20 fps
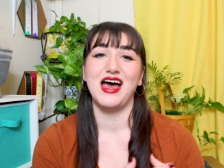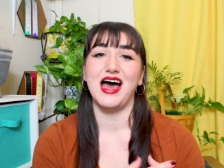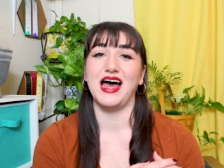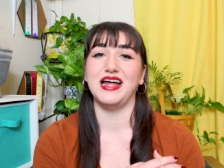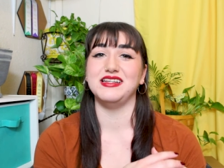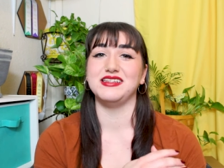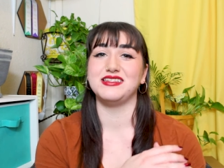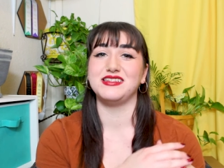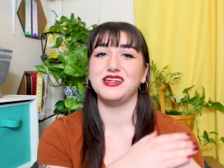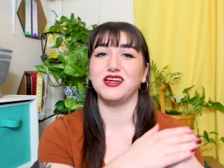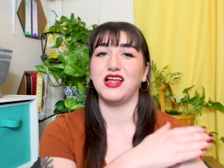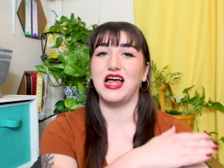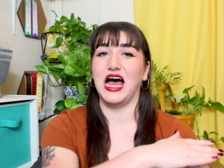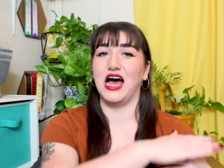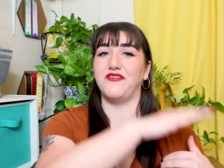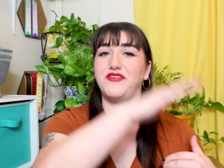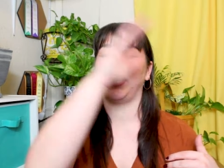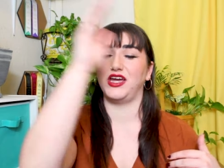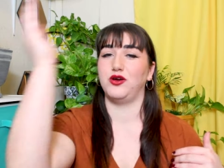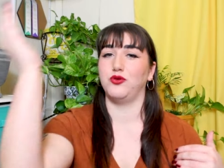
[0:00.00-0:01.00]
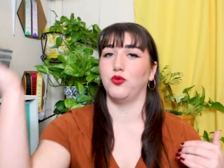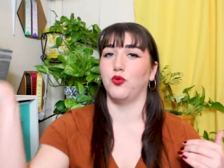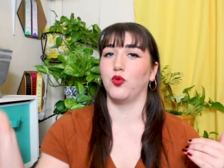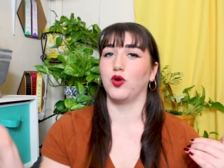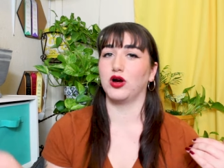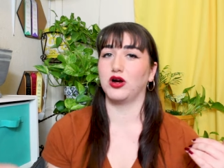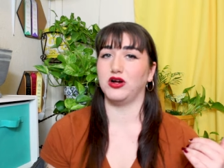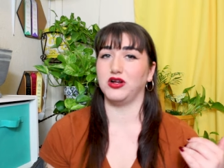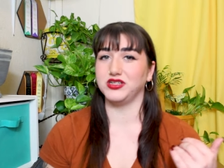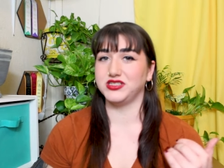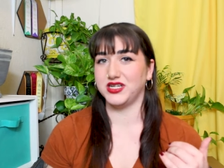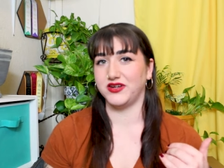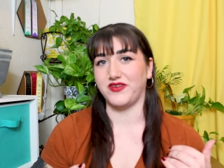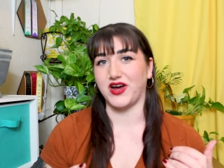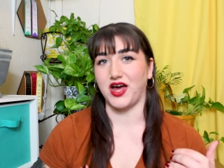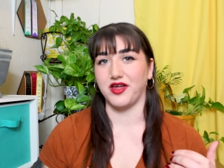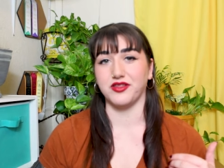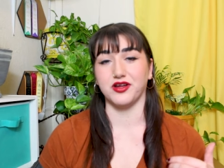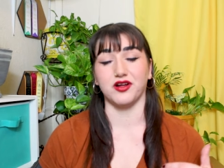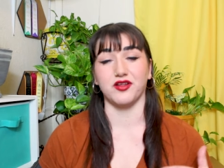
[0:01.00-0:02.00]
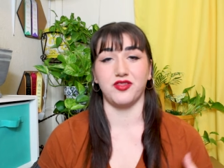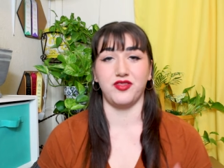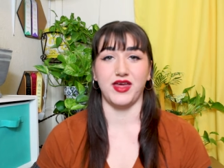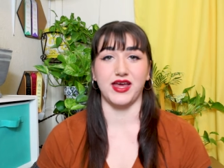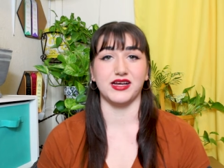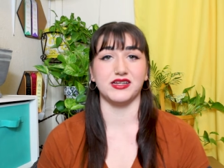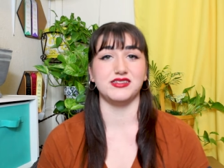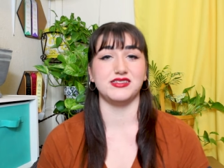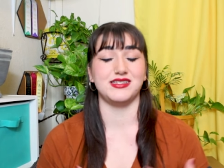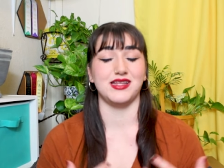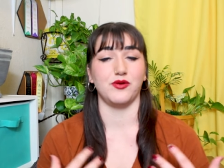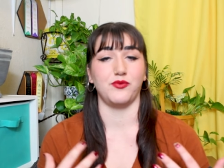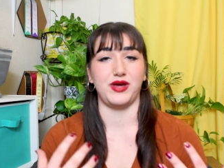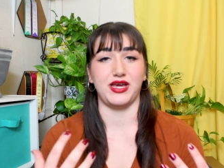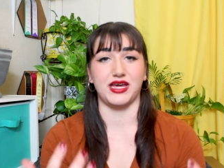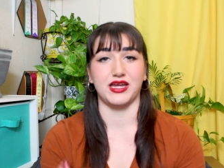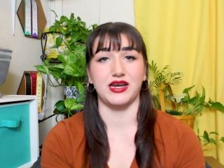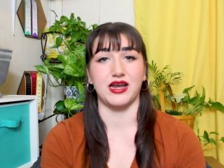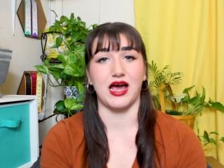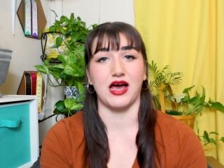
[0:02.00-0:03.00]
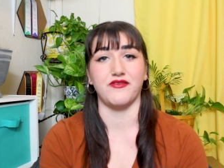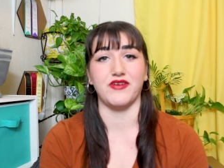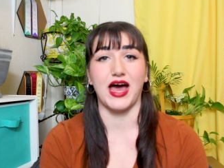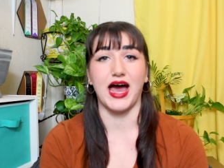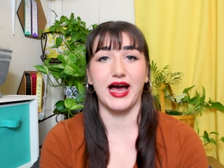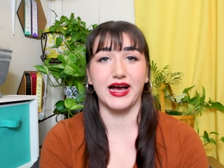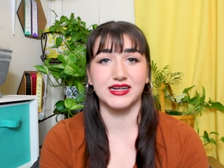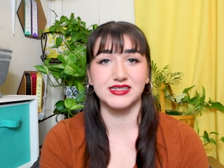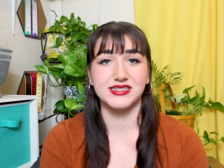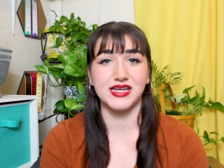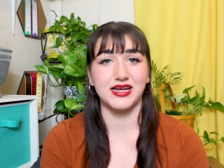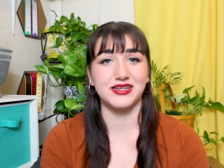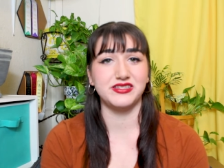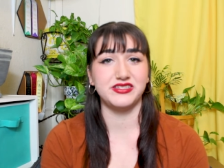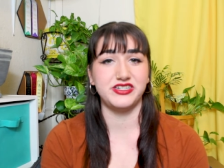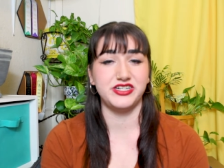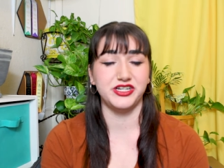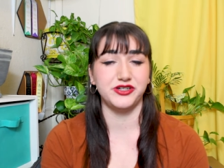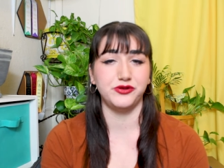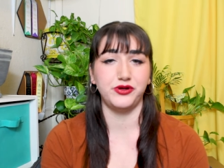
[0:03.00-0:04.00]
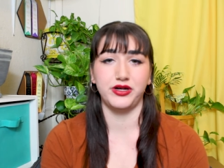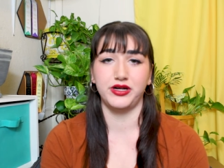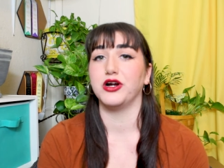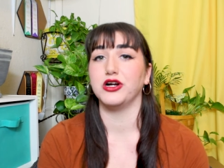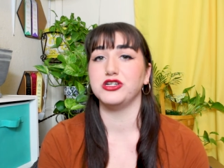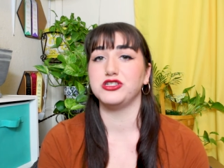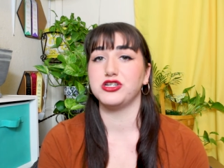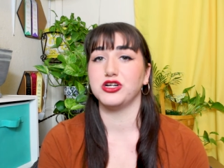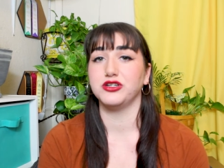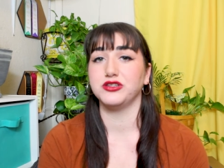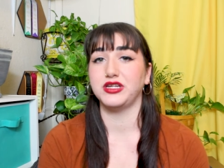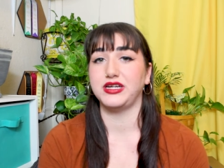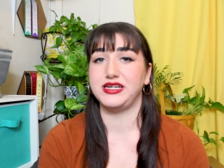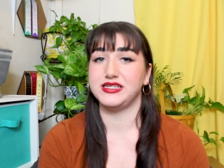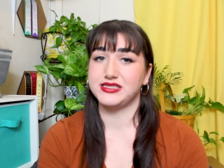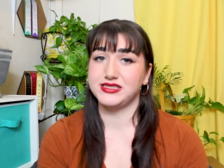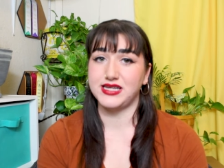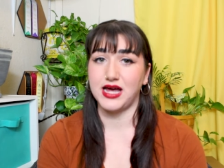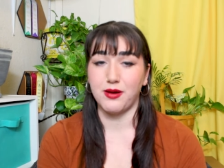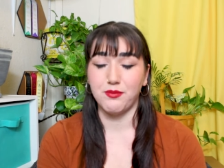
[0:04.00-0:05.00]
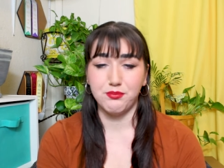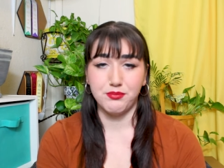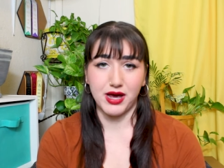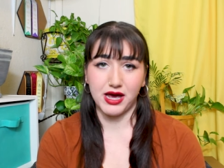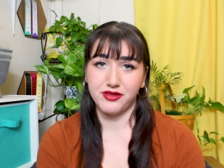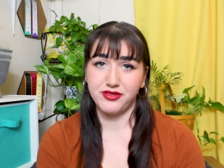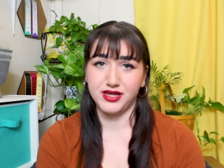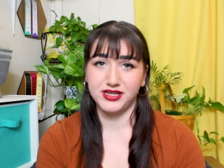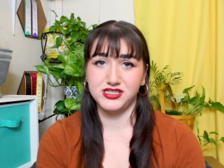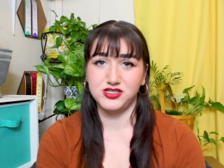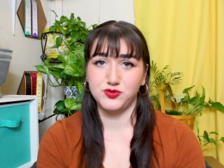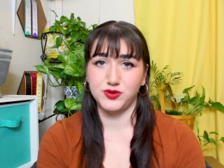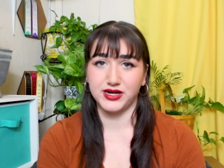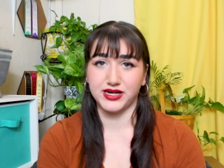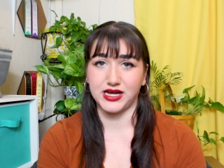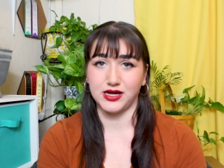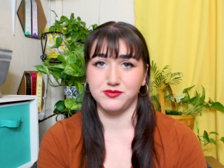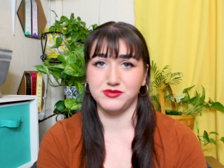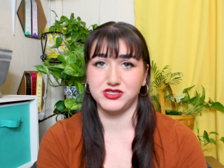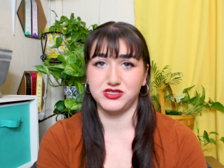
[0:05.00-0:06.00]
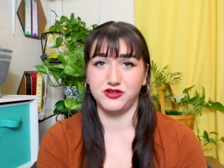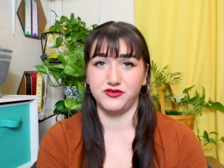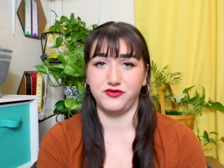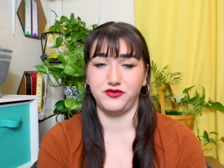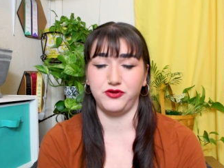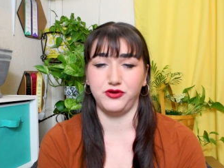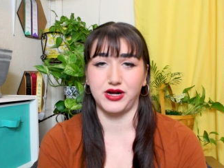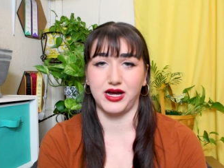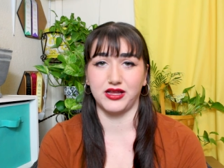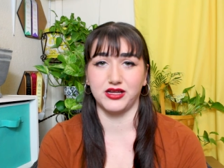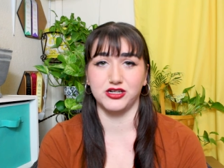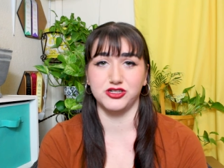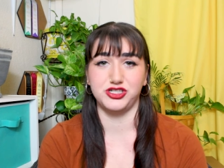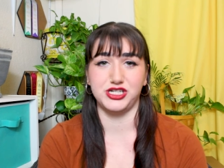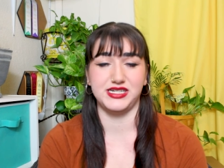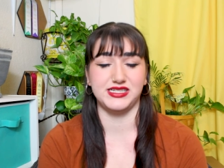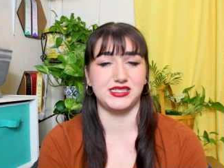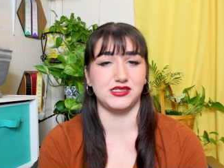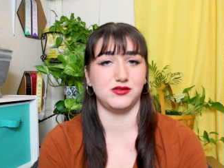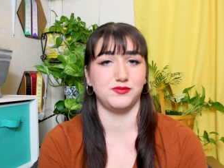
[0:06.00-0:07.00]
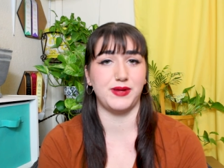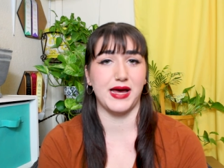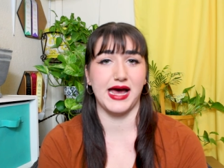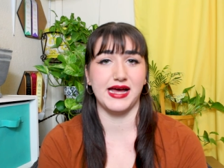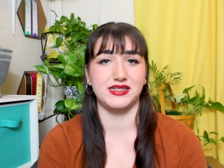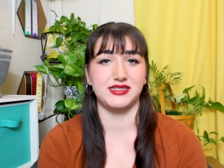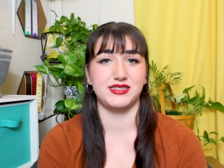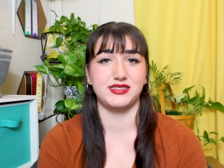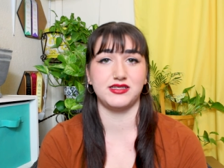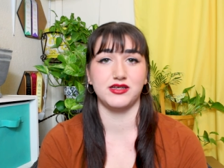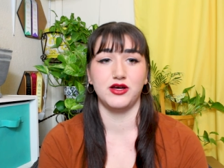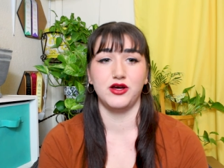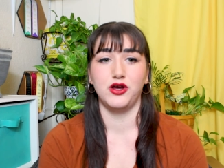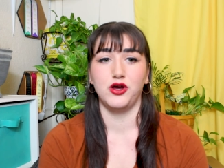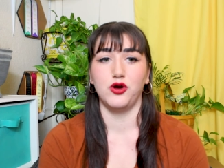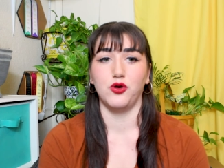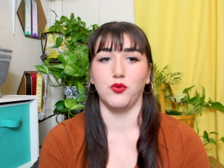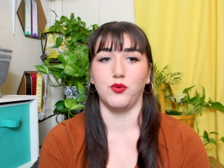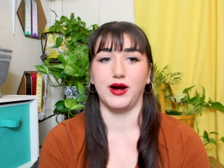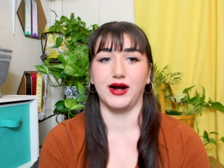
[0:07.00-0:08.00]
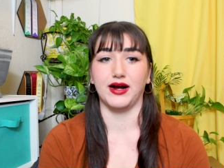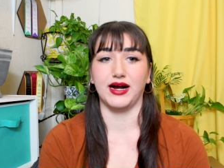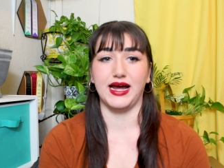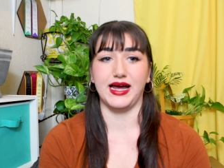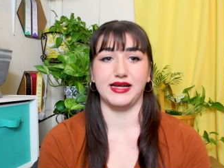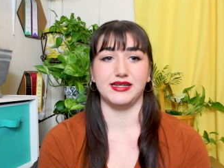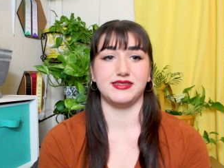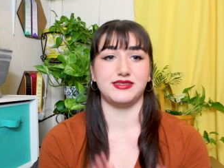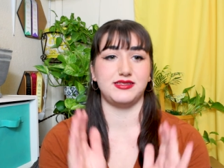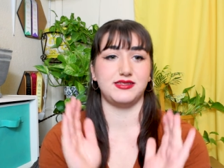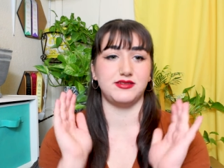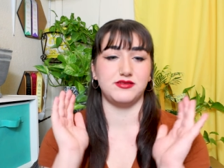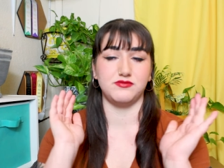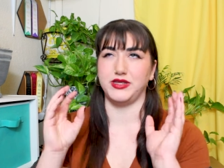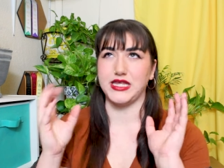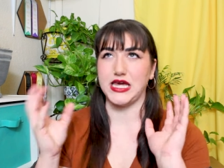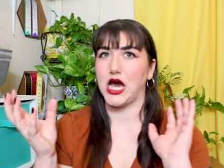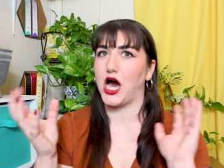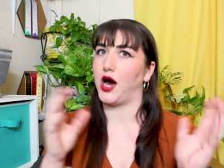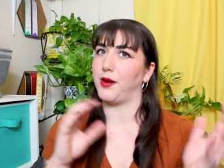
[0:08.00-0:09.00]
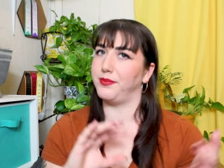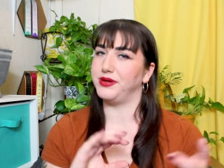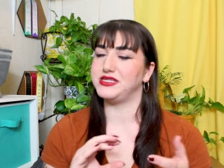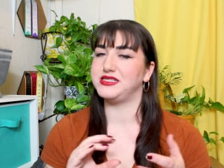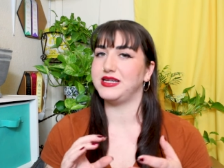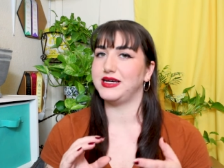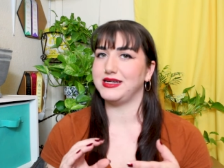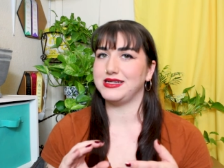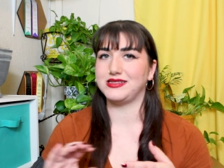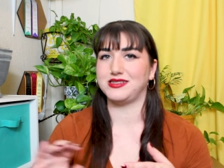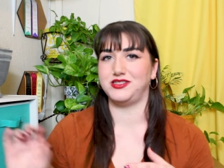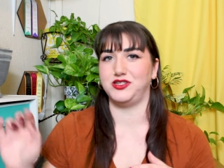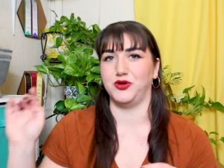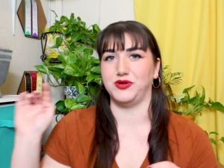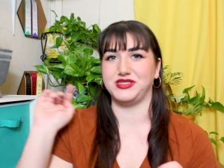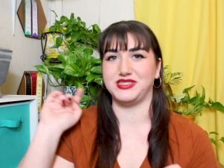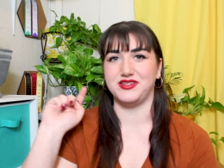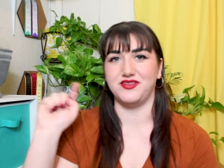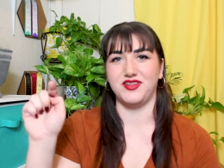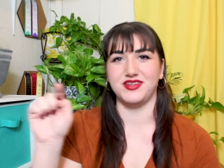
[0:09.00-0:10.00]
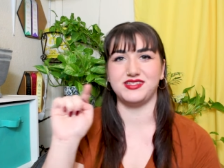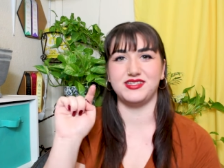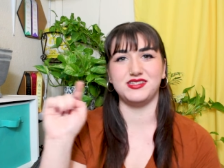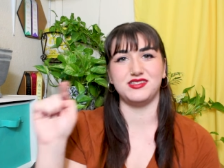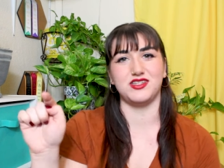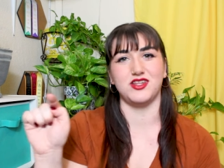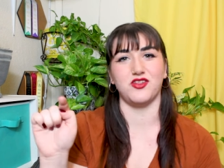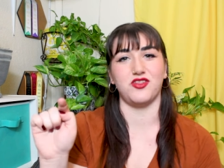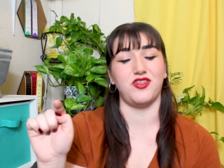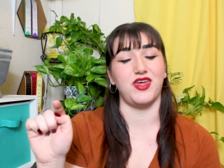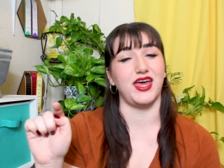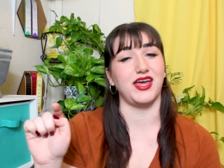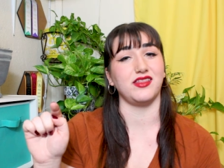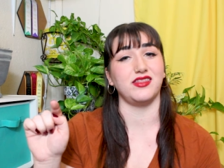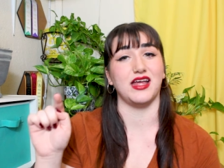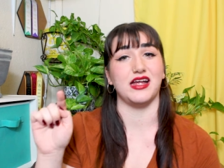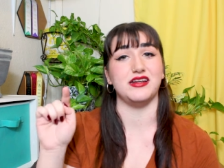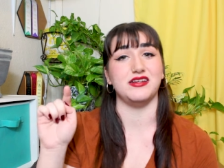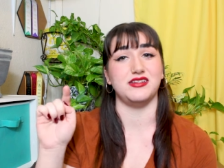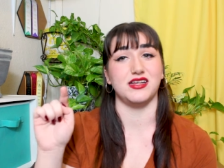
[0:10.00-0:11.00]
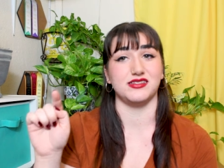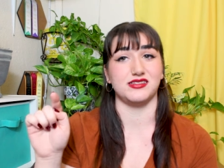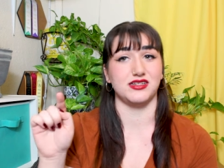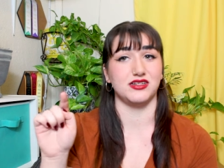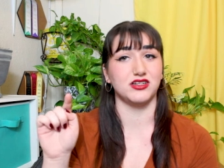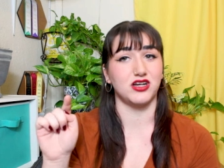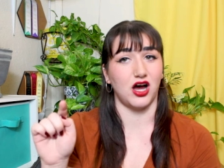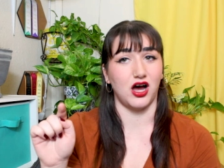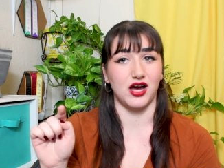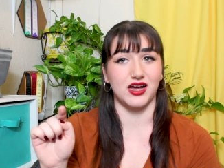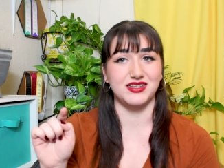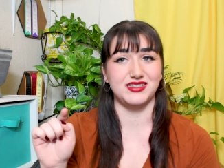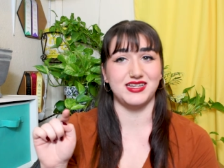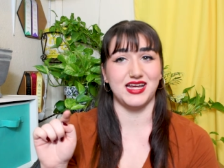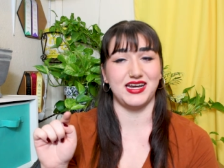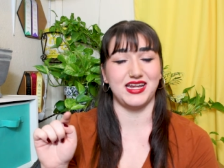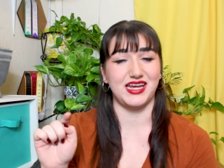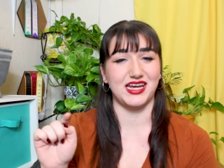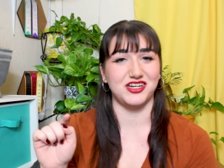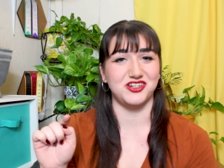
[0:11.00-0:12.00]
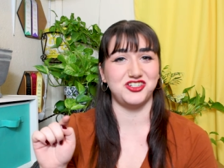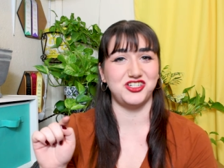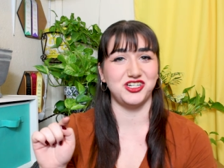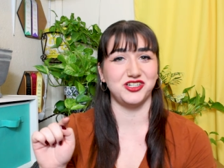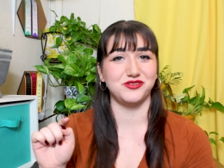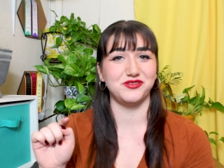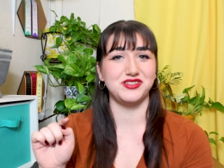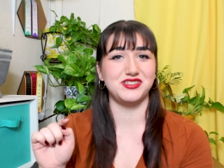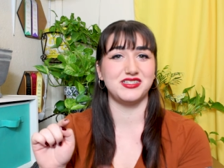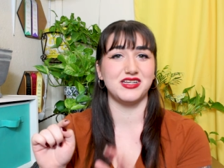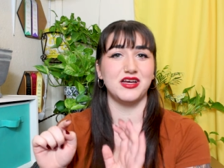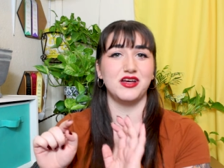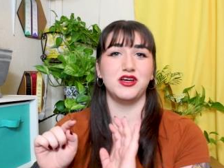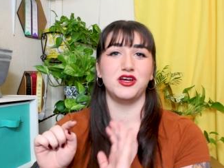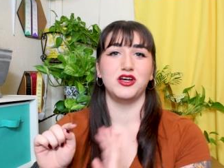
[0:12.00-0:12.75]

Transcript: and still have a world of other things that we can have access to. There are certainly some methods when it comes to food allergies in pets where it's the opposite, so it's this is the thing that doesn't cause any issues,